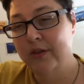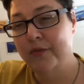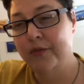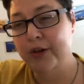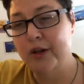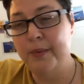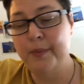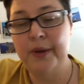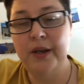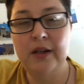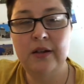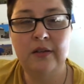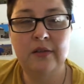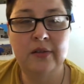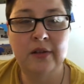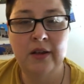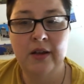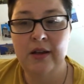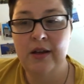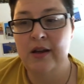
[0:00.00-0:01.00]
for
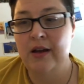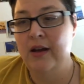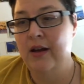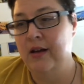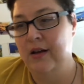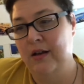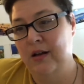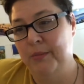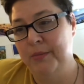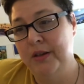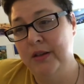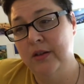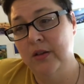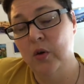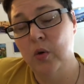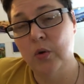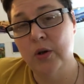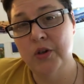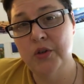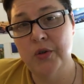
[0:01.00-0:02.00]
debate in the
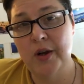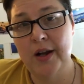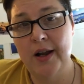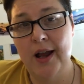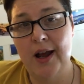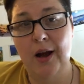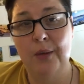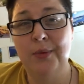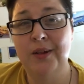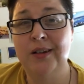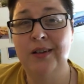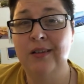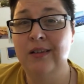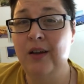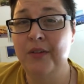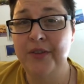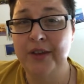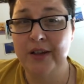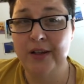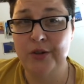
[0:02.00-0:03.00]
courts right now, but
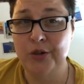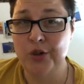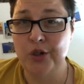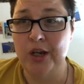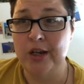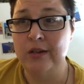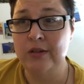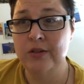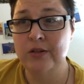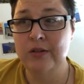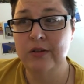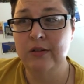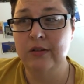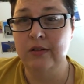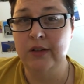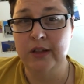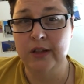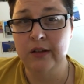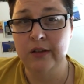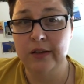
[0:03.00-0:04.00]
nothing has changed
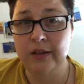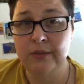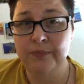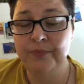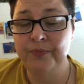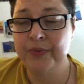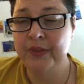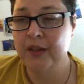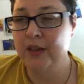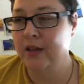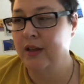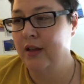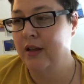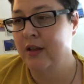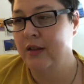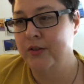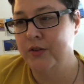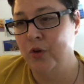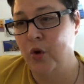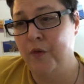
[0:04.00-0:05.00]
legally.
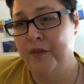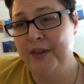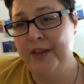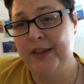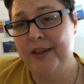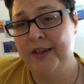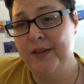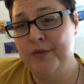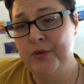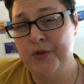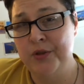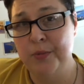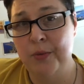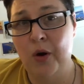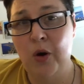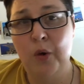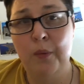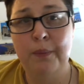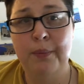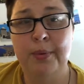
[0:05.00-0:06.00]
So hopefully that gives you some
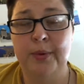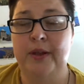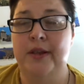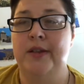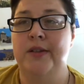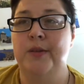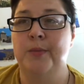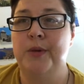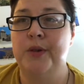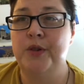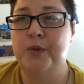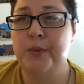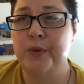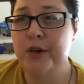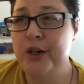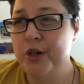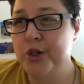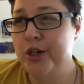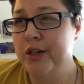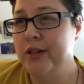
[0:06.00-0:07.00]
hope and some
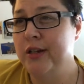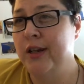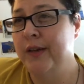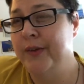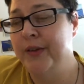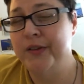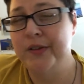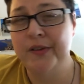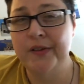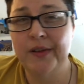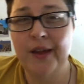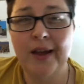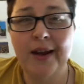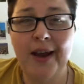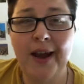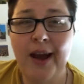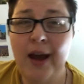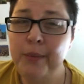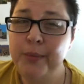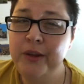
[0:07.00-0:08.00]
inspiration, and this is not a
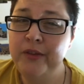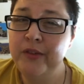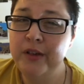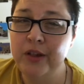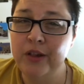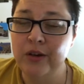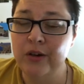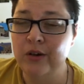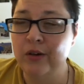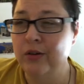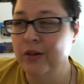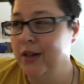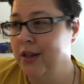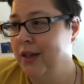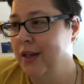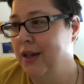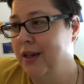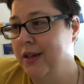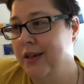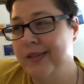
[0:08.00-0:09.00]
happy video,
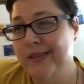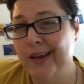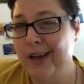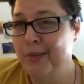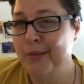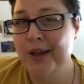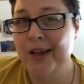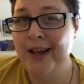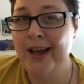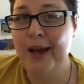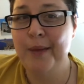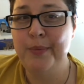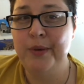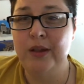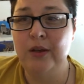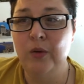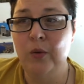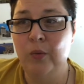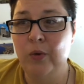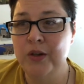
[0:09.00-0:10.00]
because I'm not
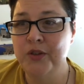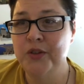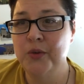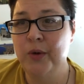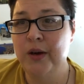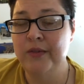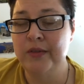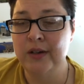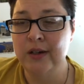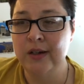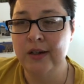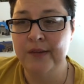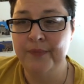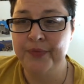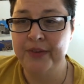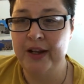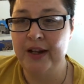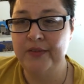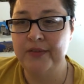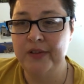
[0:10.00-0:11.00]
happy whatsoever
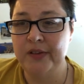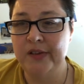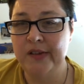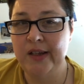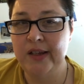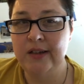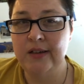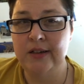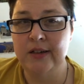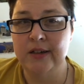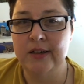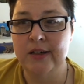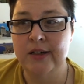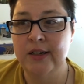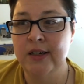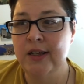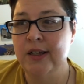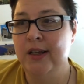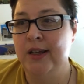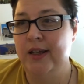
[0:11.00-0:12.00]
that I have to stand
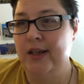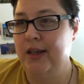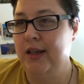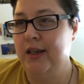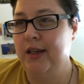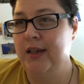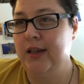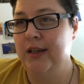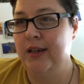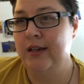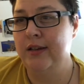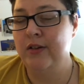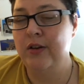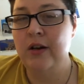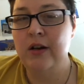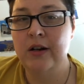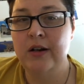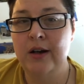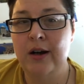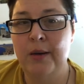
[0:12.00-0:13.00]
here and
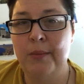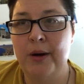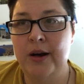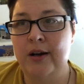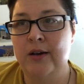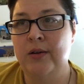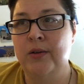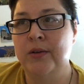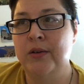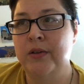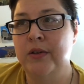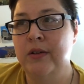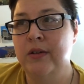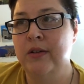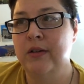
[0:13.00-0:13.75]
talk about